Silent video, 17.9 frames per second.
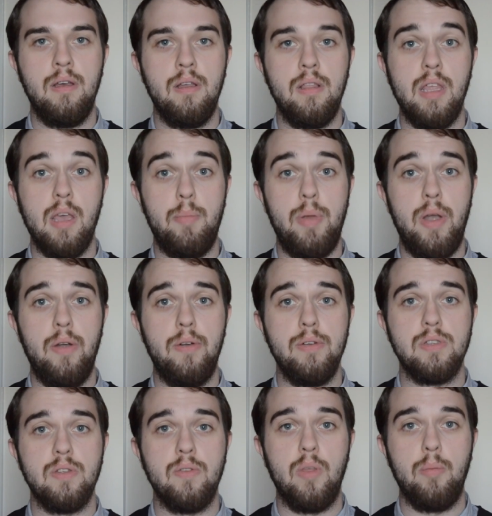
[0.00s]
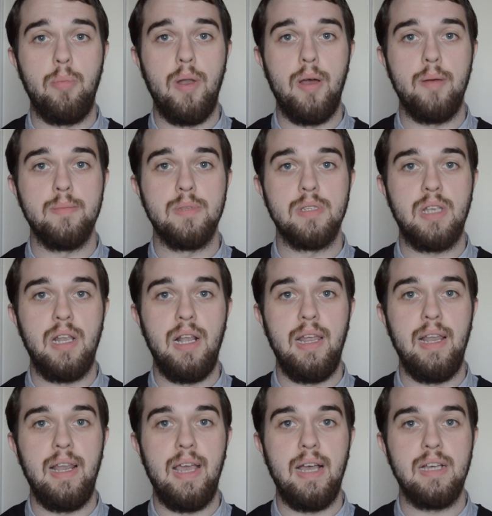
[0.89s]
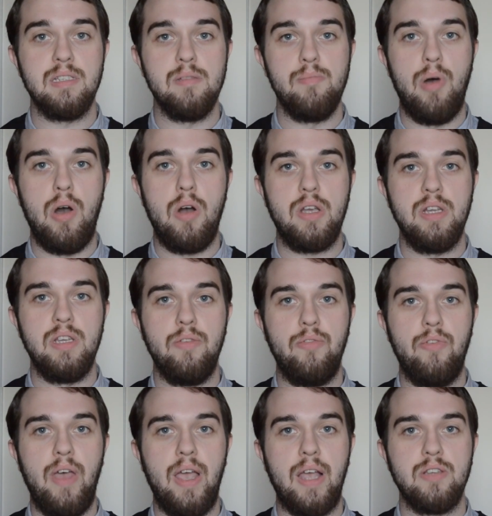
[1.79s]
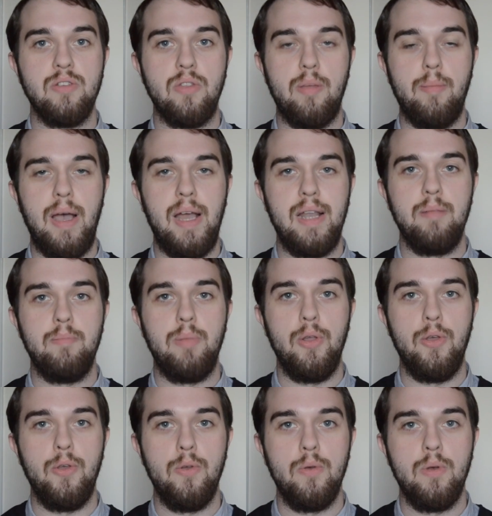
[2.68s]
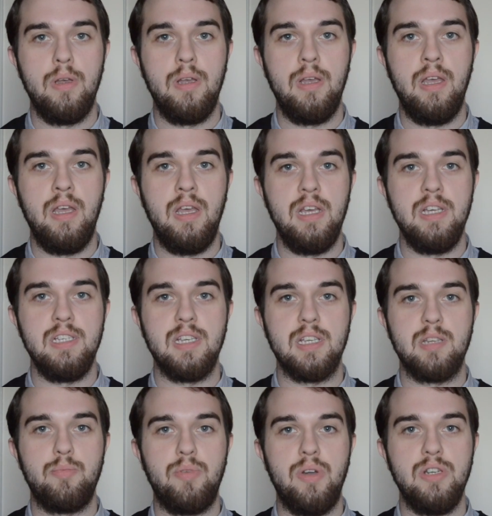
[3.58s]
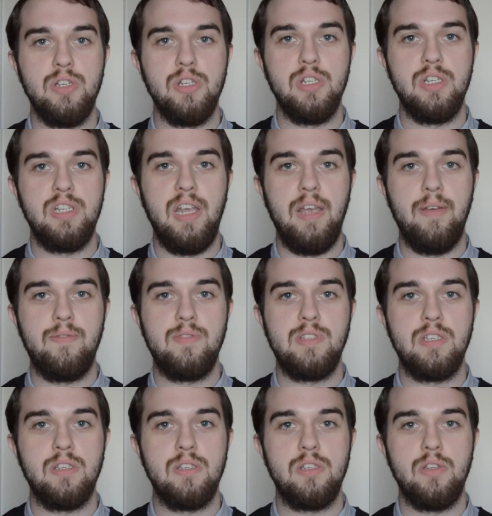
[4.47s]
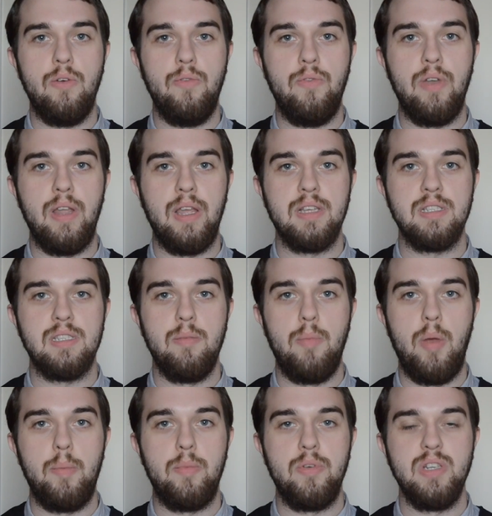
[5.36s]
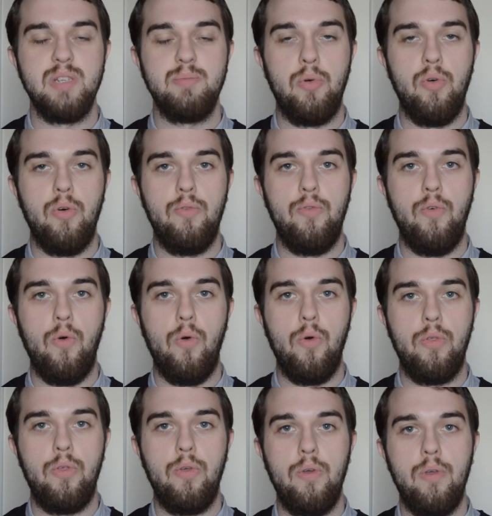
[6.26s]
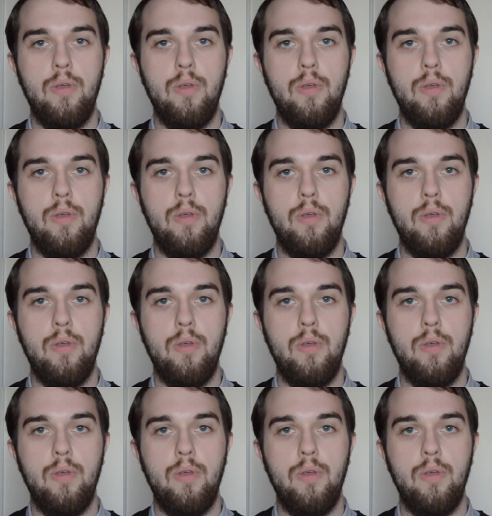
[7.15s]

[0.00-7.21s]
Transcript: The appearance of the plums clearly has a marked effect on the man in blue. His expression shifts, softening as the memories pour forth.